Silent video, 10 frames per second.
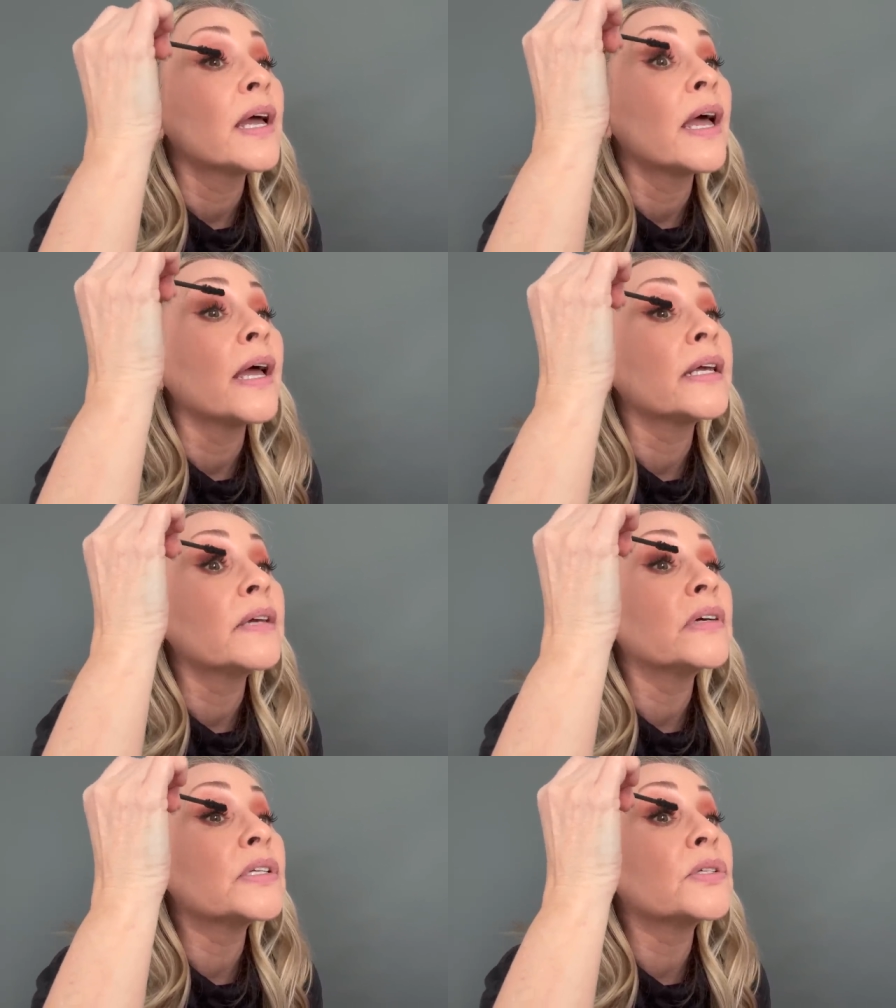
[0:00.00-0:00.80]
and
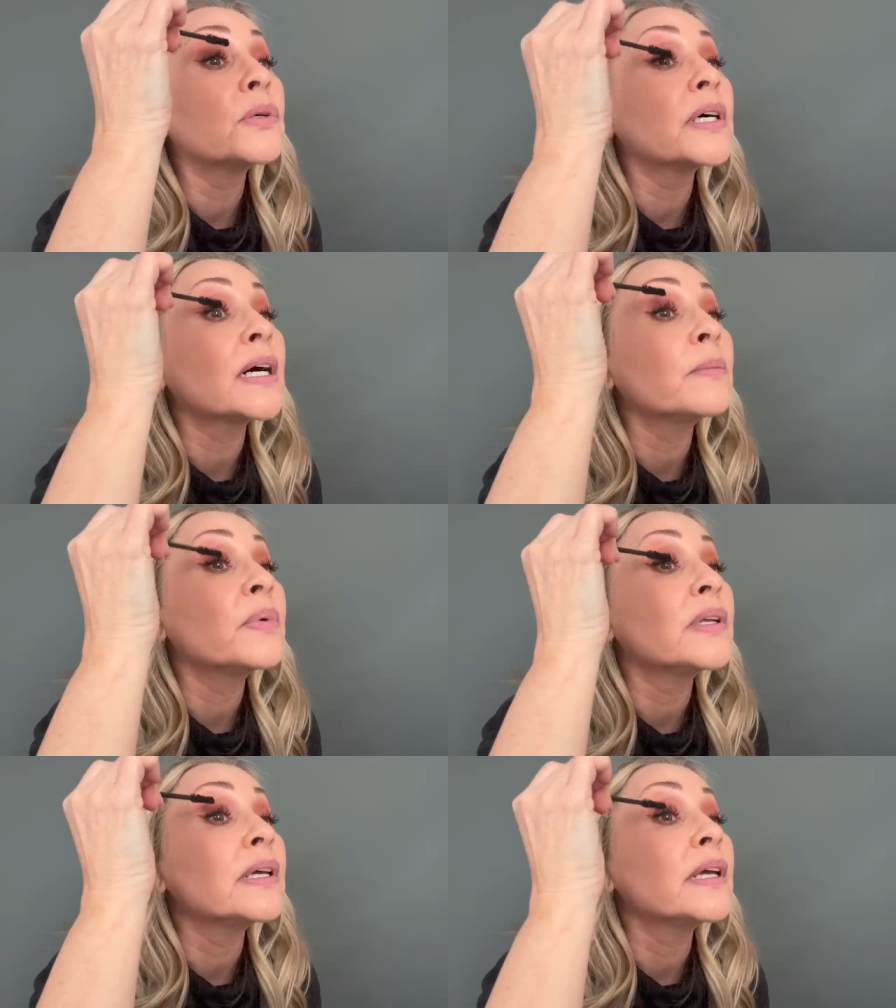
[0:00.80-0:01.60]
give it to a
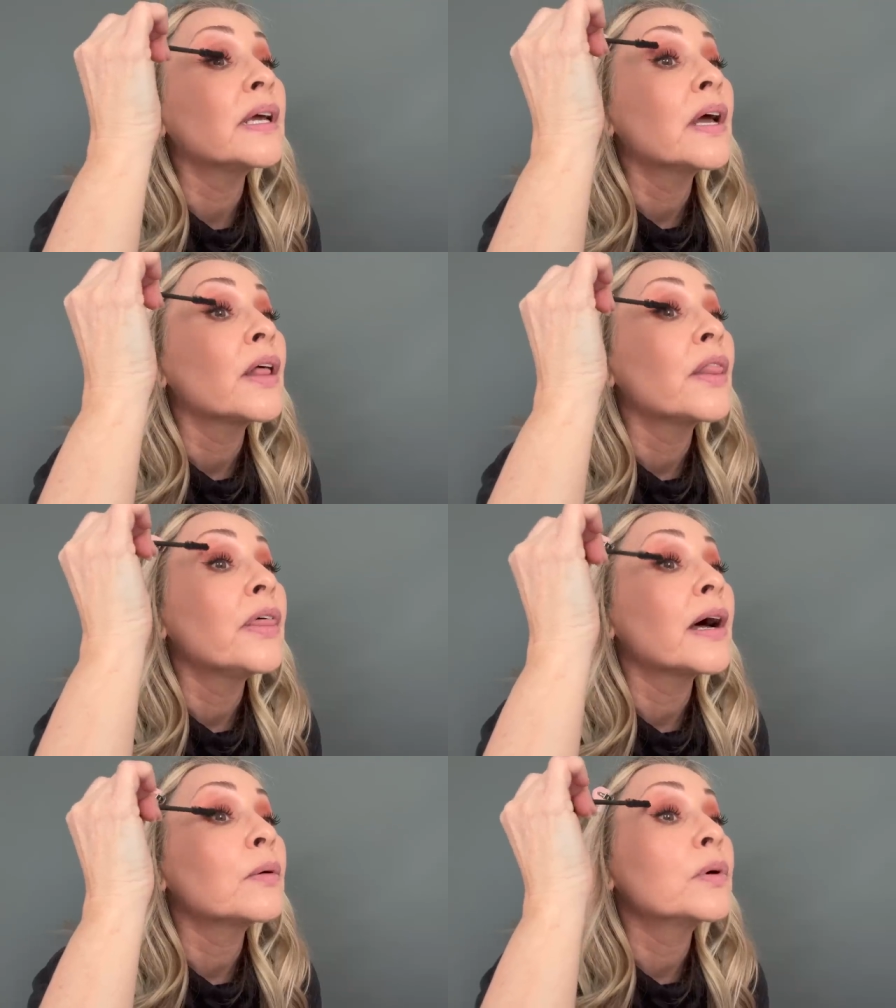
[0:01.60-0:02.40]
company
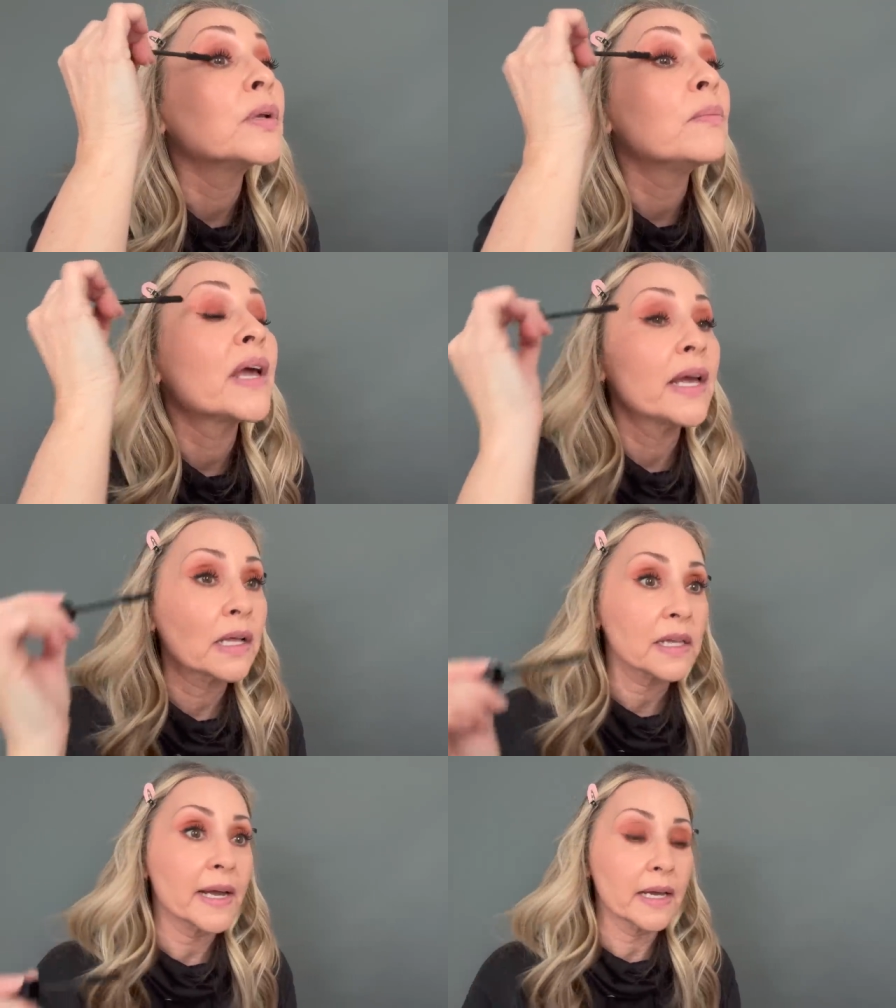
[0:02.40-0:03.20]
that would
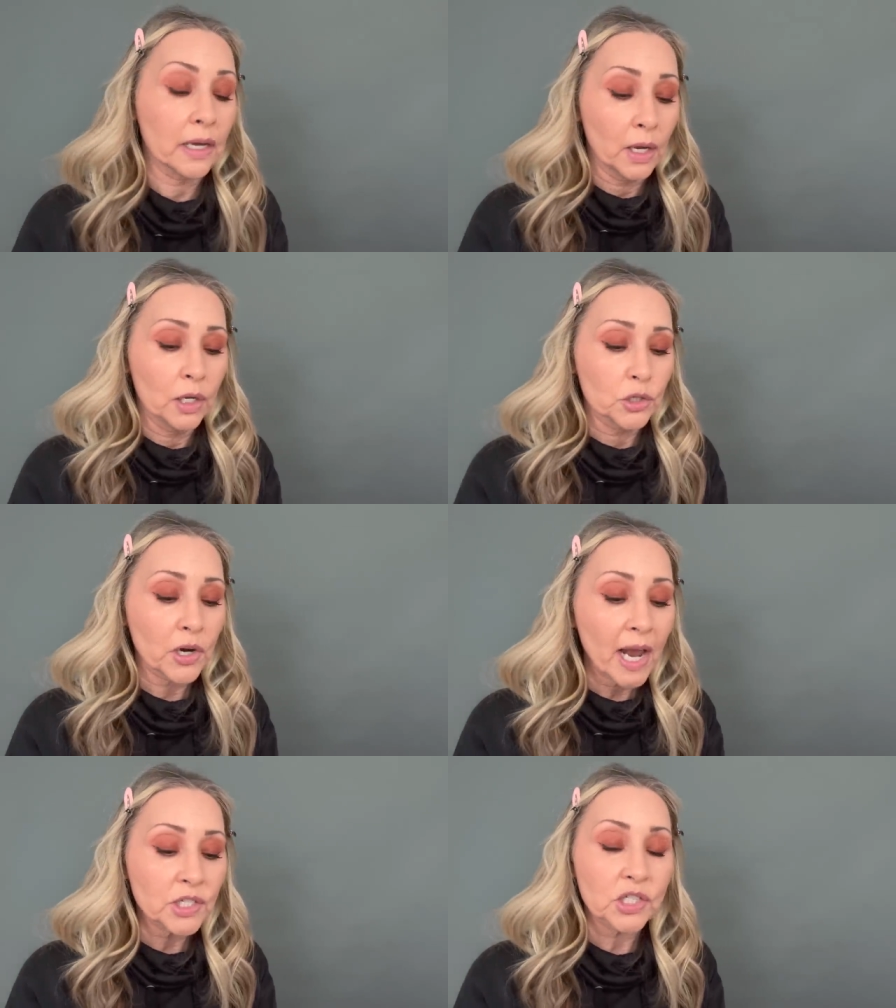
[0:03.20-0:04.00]
make like
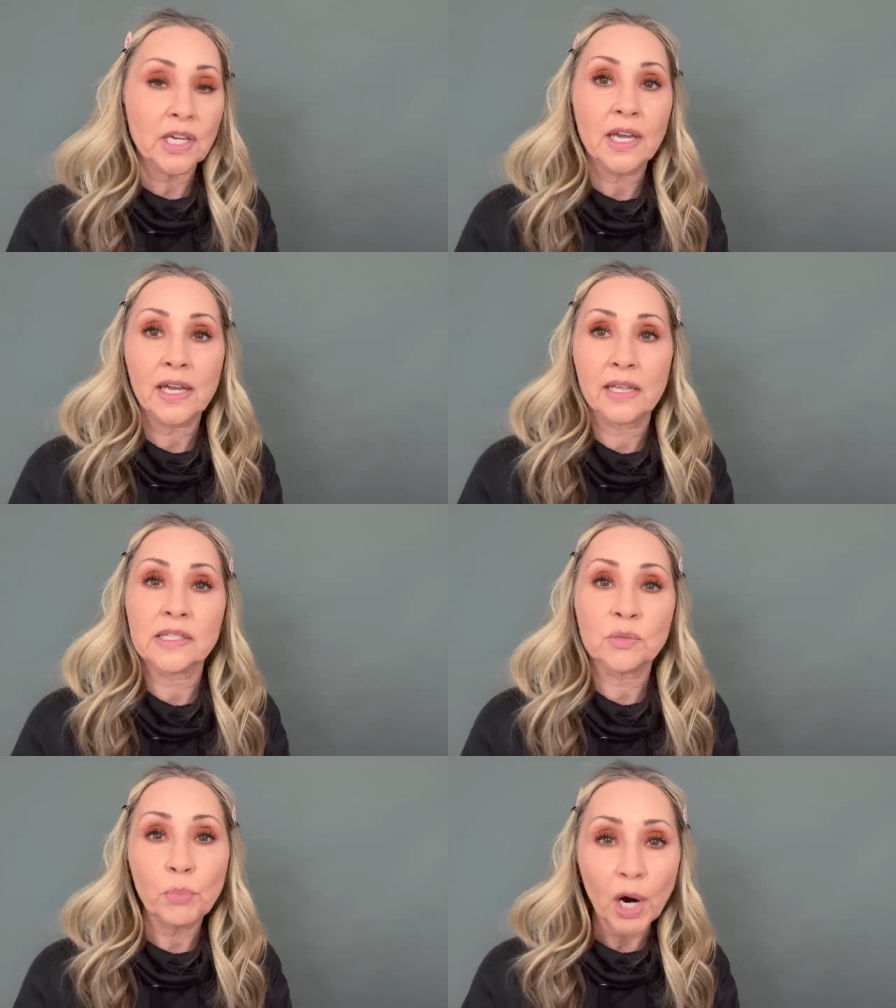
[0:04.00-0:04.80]
trash
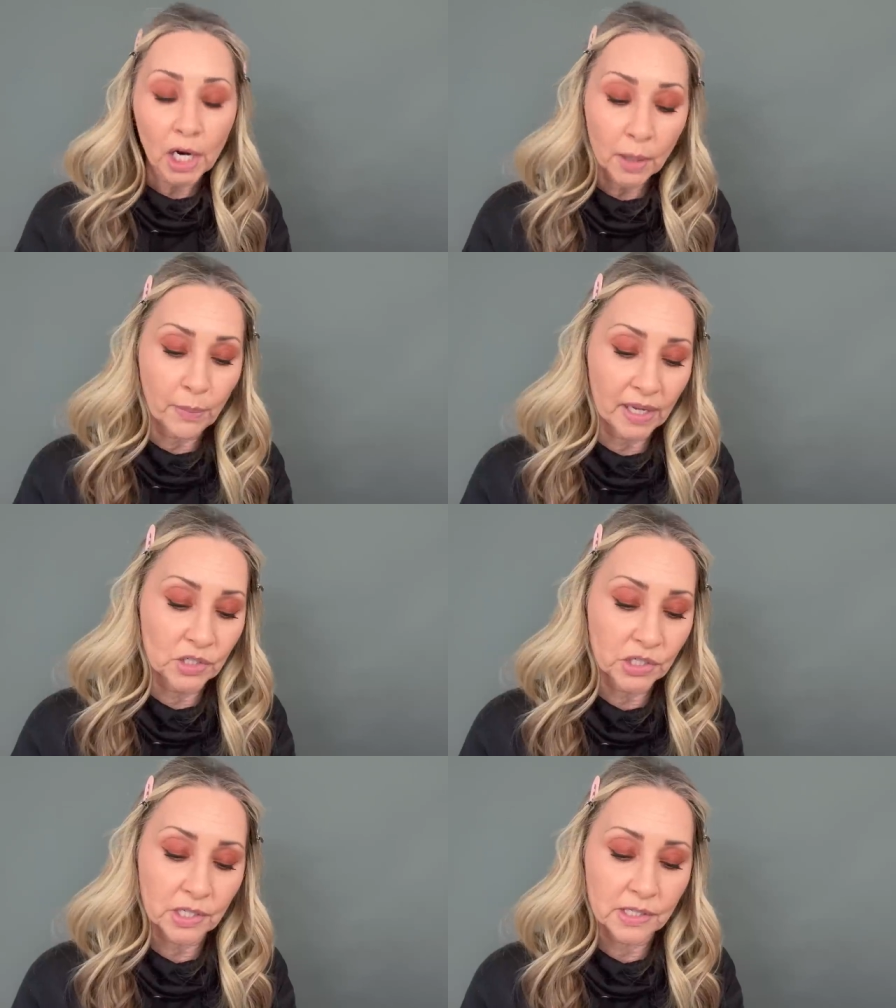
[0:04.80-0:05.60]
cans and park
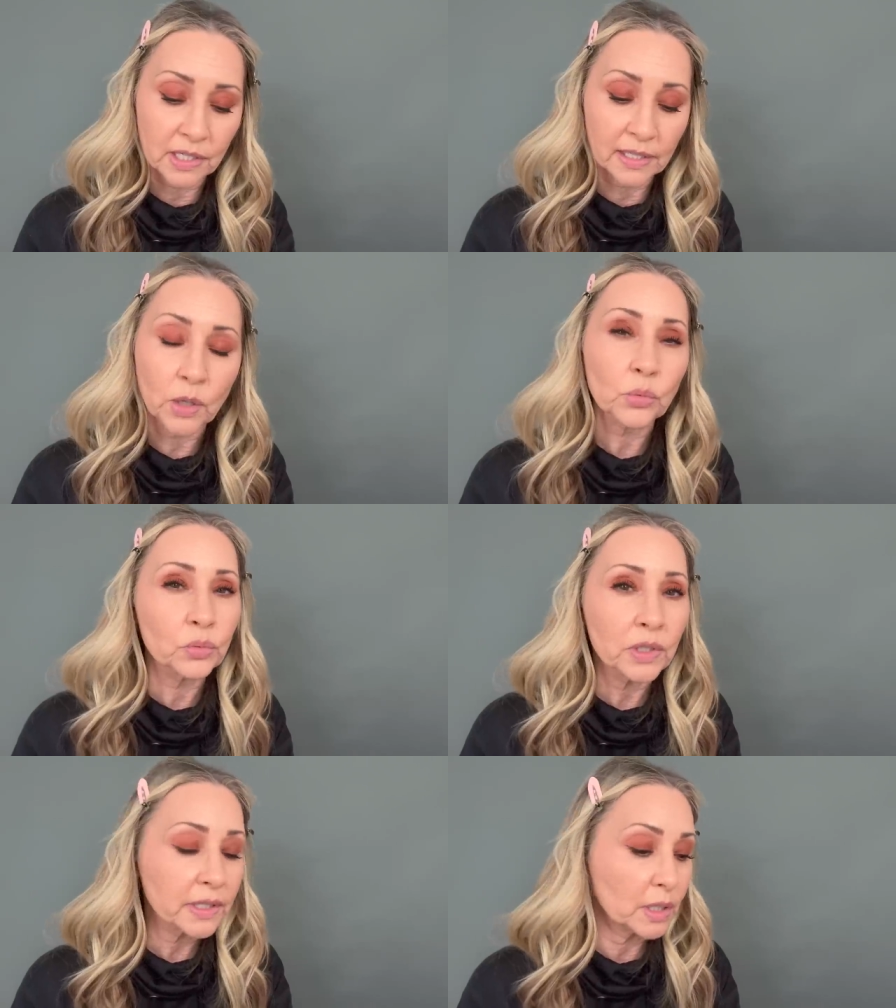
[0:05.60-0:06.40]
benches and like
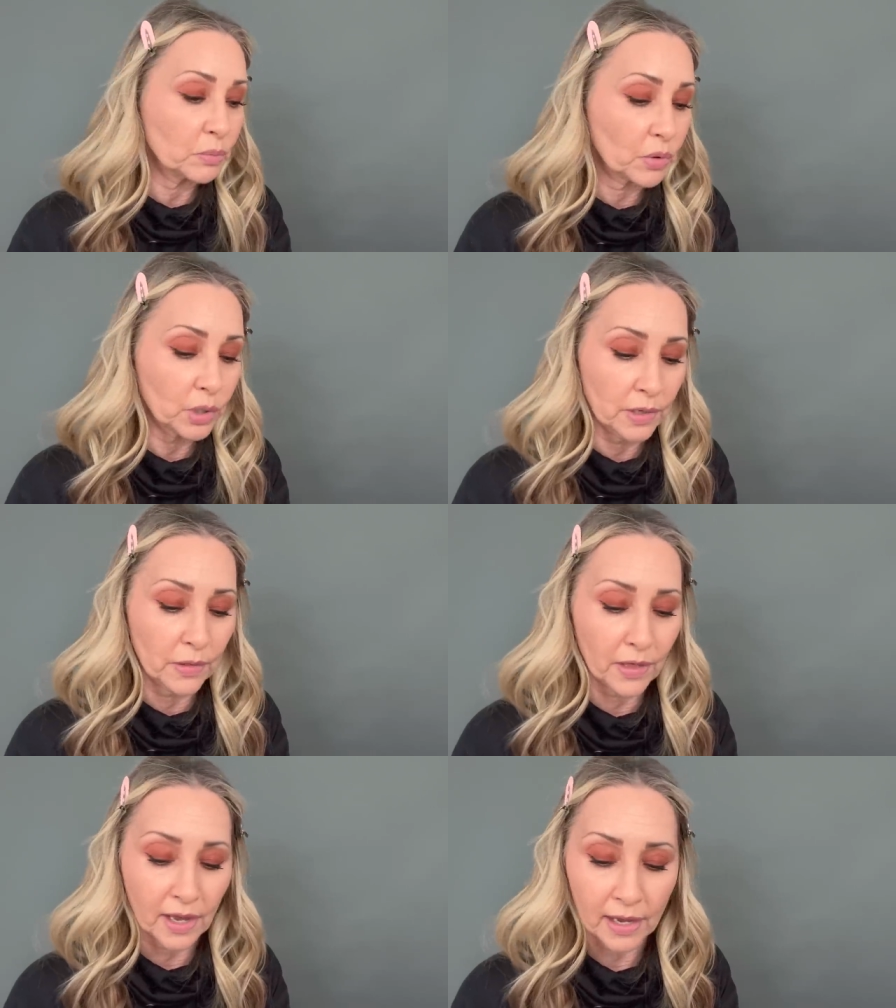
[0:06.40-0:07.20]
really
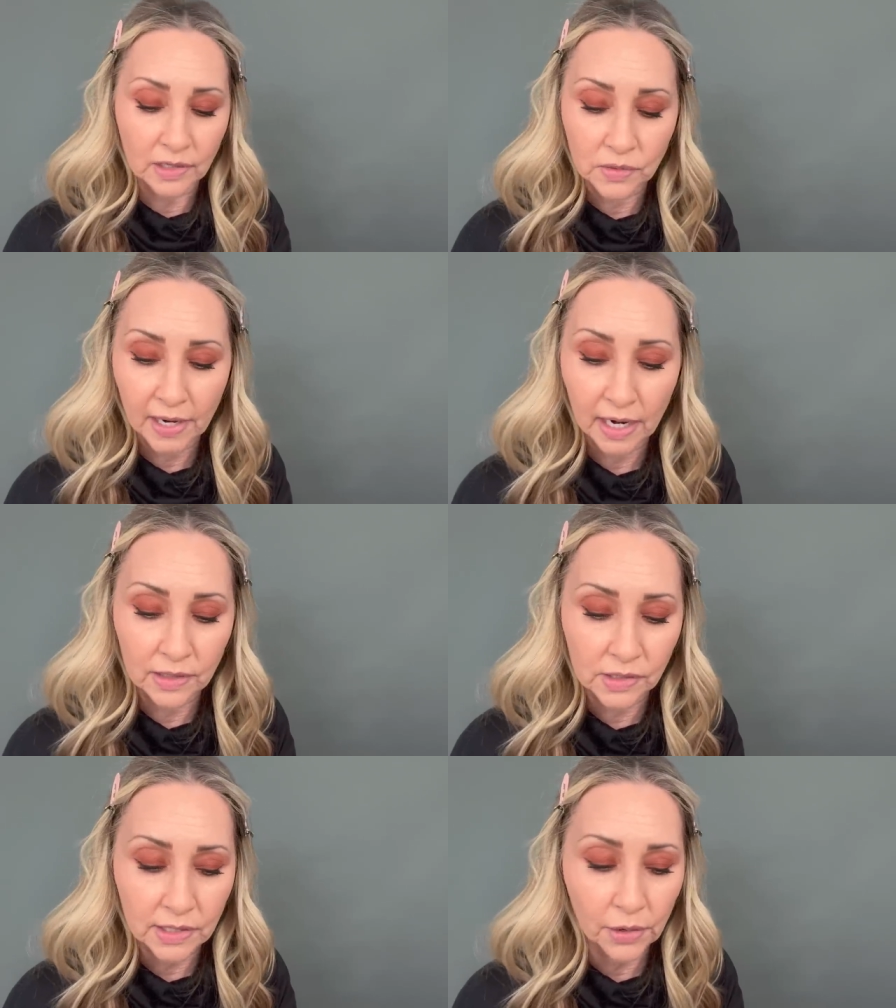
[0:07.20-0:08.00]
important things,
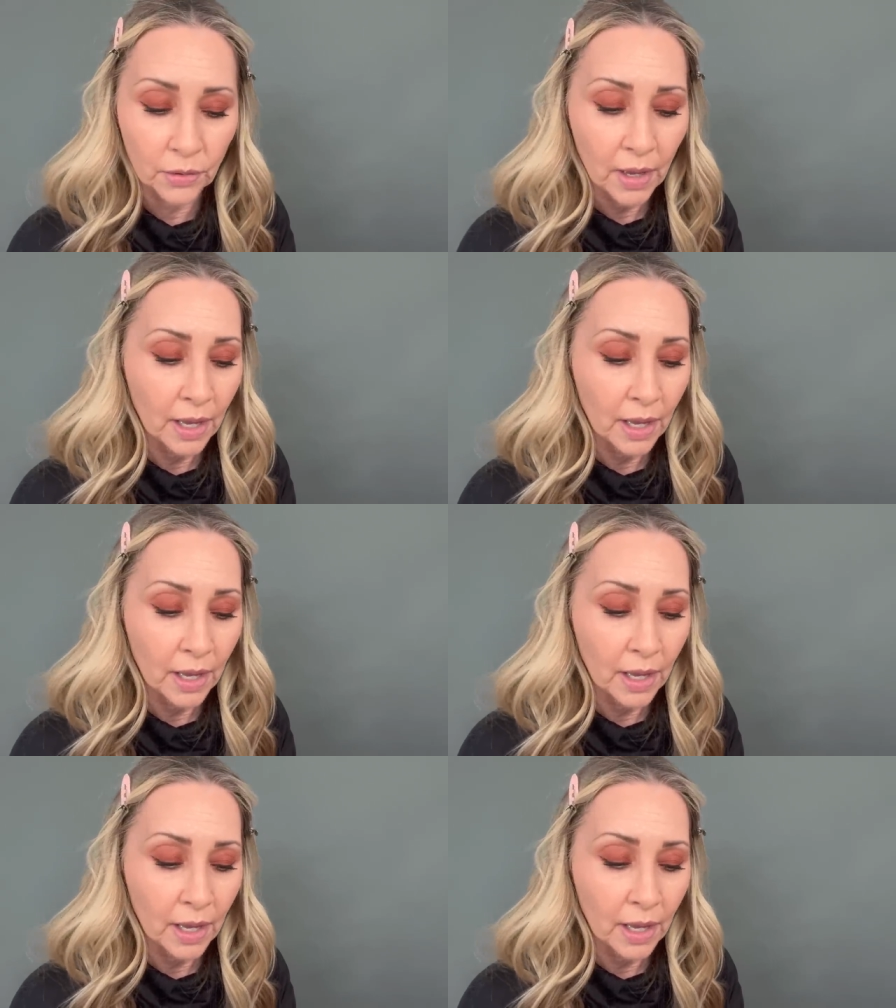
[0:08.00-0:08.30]
right? So